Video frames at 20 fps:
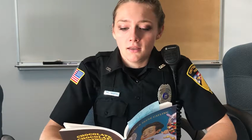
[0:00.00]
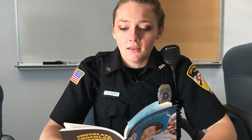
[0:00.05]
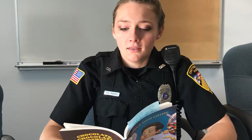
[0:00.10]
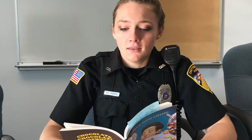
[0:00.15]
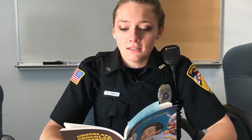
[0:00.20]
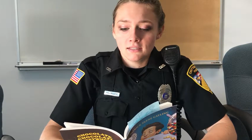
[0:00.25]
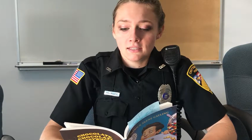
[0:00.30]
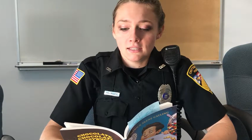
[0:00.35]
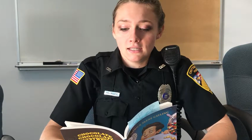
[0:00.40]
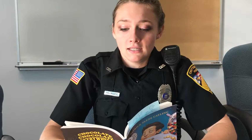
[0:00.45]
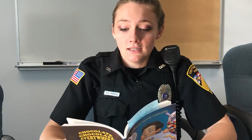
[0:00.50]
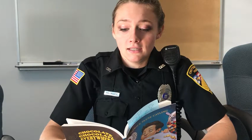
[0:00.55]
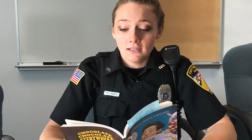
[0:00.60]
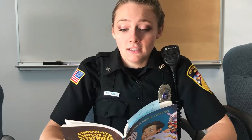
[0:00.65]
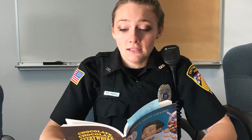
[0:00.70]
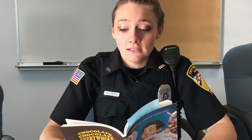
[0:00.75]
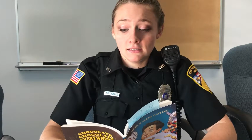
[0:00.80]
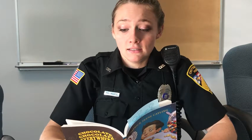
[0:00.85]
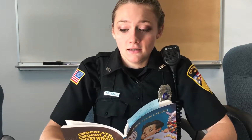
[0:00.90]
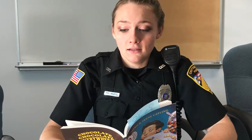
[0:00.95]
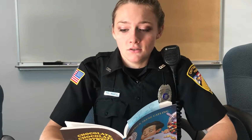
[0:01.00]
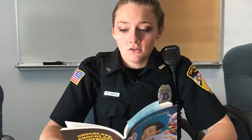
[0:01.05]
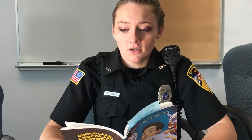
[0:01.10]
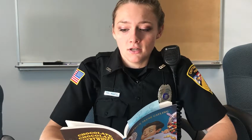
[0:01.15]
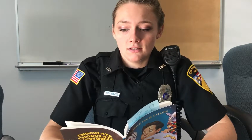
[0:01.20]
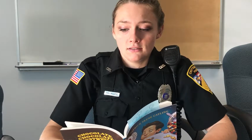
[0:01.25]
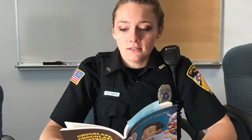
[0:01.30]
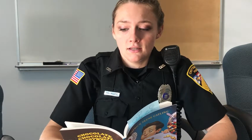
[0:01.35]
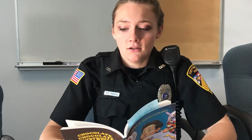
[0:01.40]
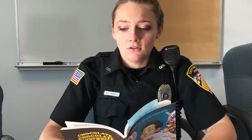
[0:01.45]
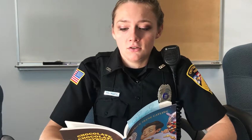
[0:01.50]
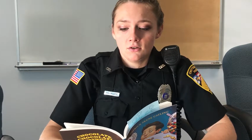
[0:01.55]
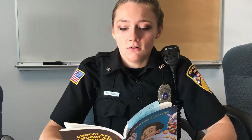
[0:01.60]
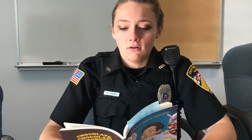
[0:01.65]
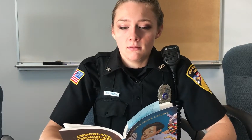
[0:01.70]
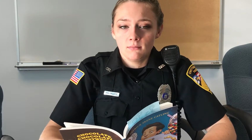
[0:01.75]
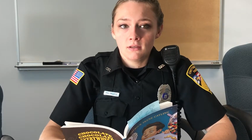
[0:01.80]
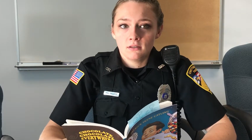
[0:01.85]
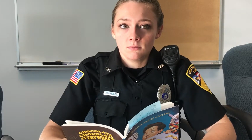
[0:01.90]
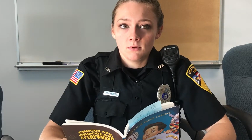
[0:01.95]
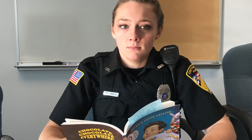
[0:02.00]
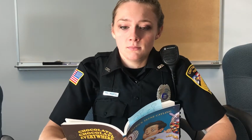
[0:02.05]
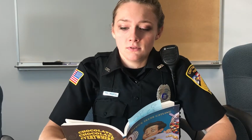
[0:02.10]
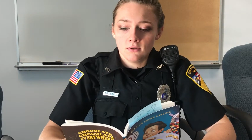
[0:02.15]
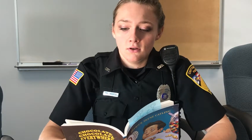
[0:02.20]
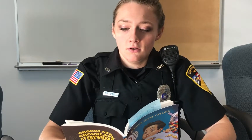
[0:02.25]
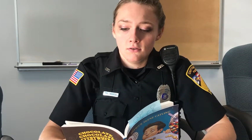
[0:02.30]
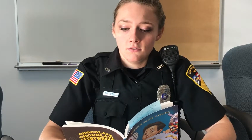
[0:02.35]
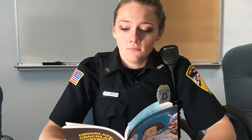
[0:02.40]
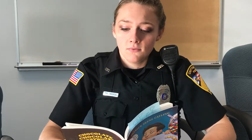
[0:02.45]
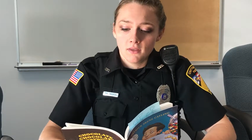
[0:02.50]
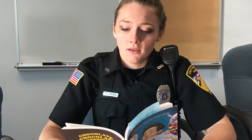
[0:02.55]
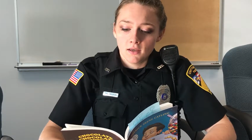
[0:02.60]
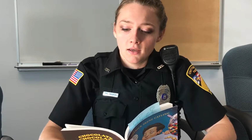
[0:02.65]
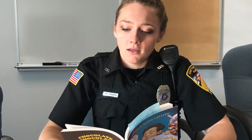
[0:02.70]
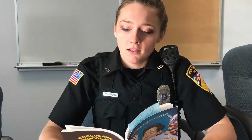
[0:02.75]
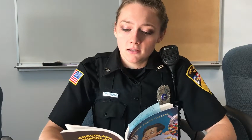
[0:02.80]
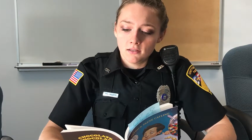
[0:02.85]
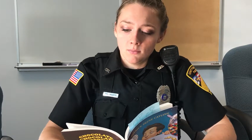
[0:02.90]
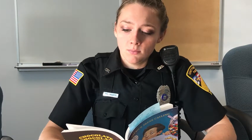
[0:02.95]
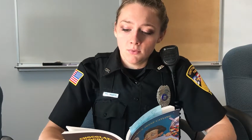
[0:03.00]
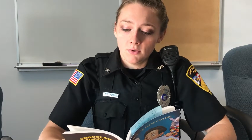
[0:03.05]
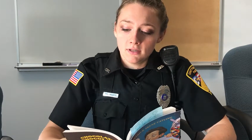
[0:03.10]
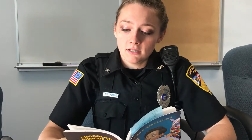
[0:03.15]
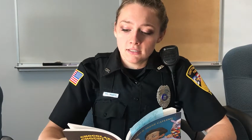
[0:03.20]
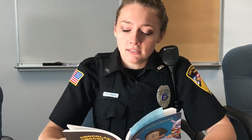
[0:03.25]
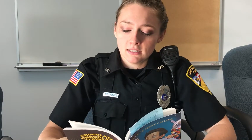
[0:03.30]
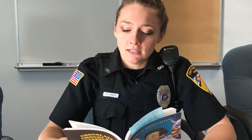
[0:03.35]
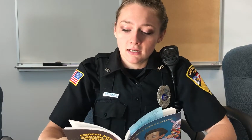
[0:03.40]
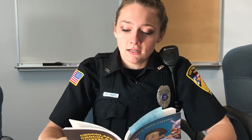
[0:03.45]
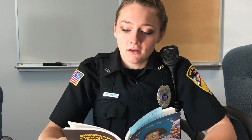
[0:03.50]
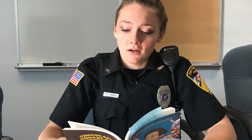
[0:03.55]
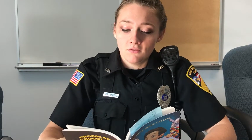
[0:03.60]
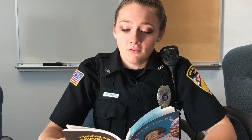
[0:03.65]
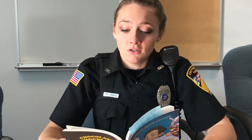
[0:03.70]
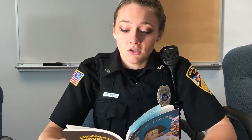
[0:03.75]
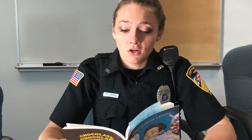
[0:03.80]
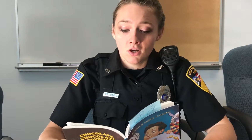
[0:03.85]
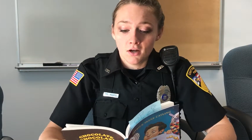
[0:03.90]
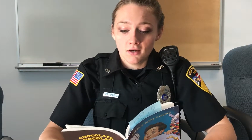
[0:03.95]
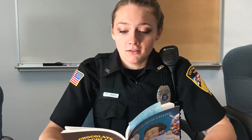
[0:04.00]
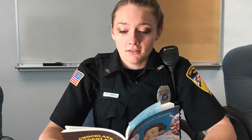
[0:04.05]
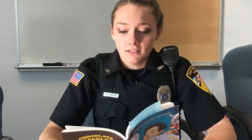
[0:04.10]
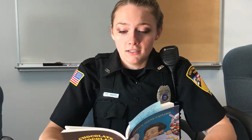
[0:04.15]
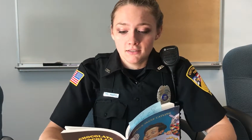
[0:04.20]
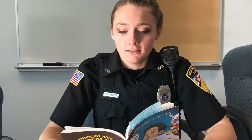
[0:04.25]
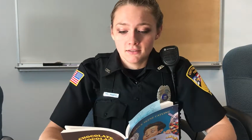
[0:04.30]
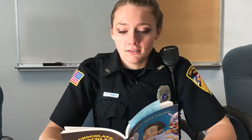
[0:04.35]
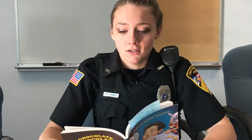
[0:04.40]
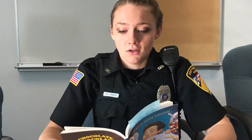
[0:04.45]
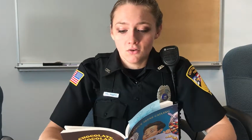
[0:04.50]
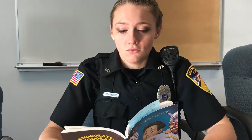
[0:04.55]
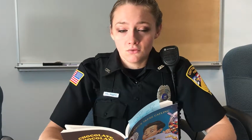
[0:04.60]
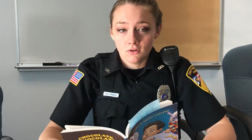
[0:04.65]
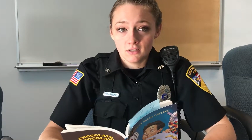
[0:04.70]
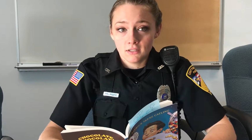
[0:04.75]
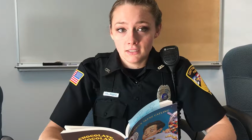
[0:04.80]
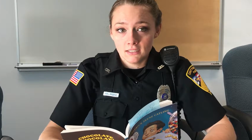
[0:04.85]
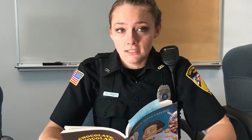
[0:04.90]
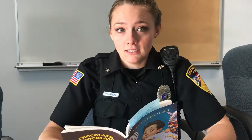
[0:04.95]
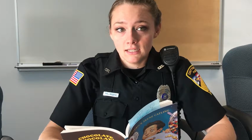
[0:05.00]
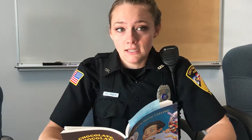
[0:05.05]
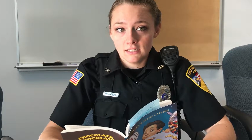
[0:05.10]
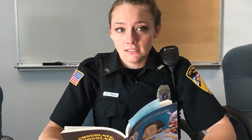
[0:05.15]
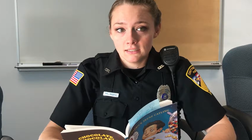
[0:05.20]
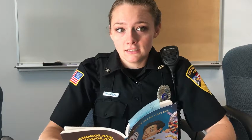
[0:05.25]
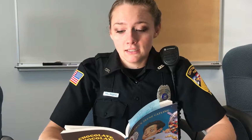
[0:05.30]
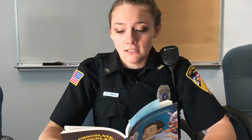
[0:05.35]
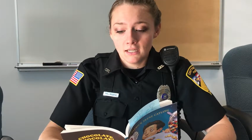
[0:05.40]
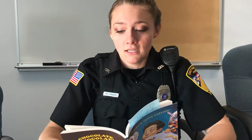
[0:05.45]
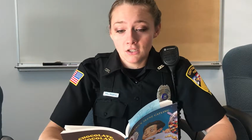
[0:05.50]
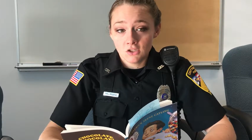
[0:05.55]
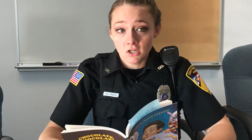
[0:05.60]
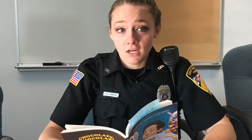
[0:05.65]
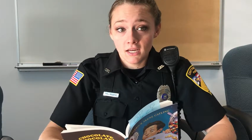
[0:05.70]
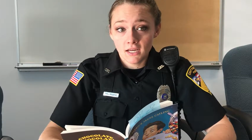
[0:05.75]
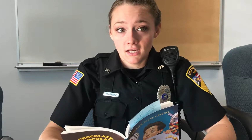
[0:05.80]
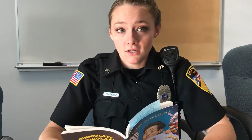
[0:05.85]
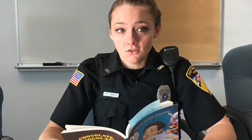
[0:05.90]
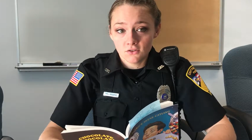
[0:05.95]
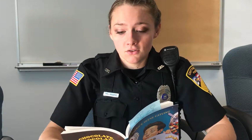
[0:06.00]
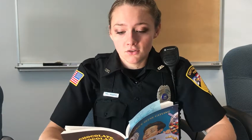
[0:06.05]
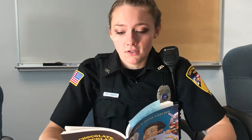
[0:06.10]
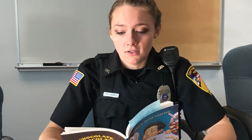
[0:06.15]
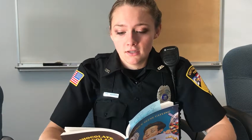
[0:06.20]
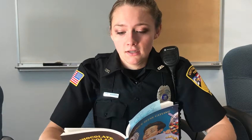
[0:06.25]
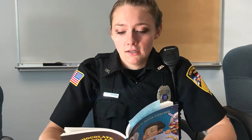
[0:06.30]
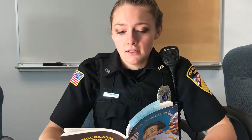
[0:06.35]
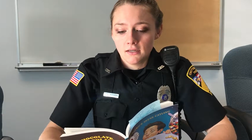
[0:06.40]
"This is it," John said, showing Miss Pimsell the point stick of a chocolate. "Really it is. It changed."